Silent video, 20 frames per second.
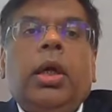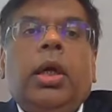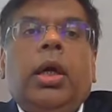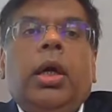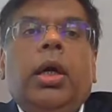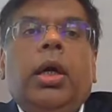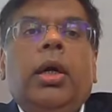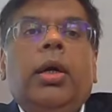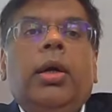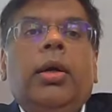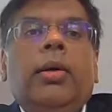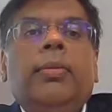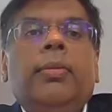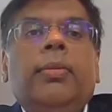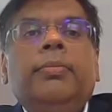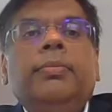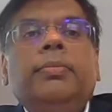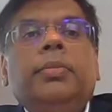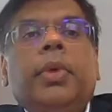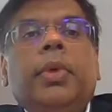
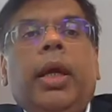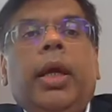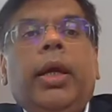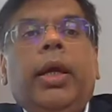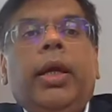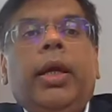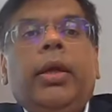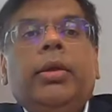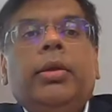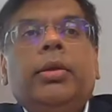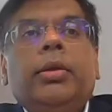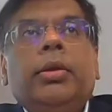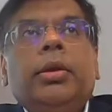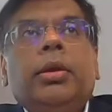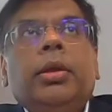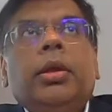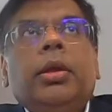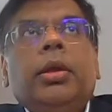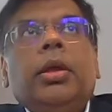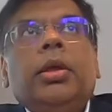Um, and
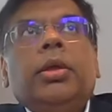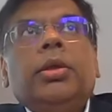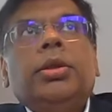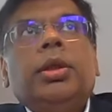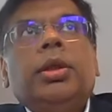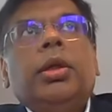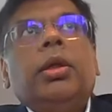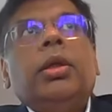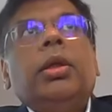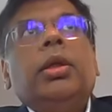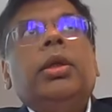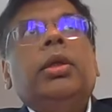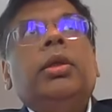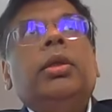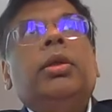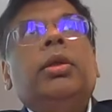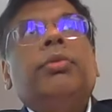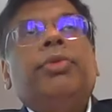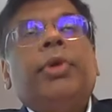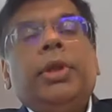certainly in the
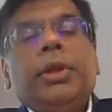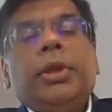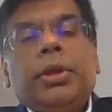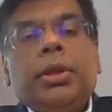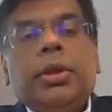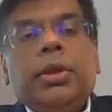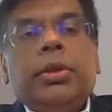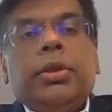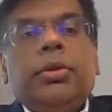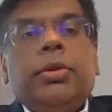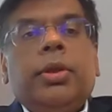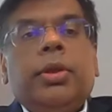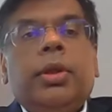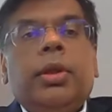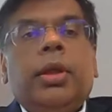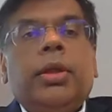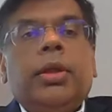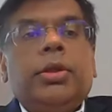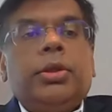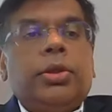defense industry,
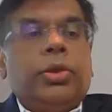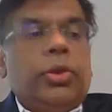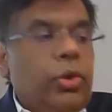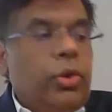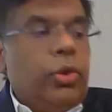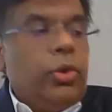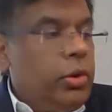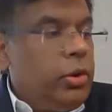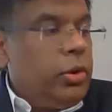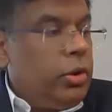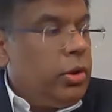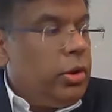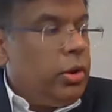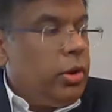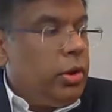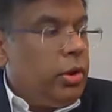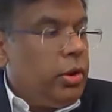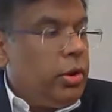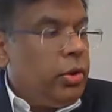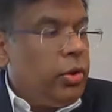that's no
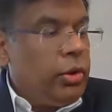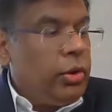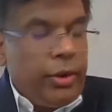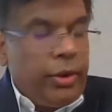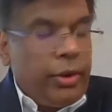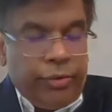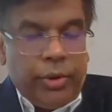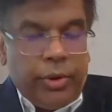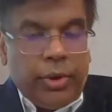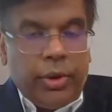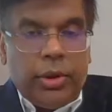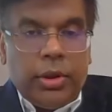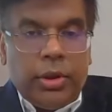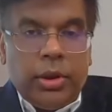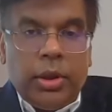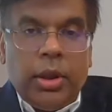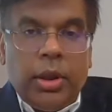no different.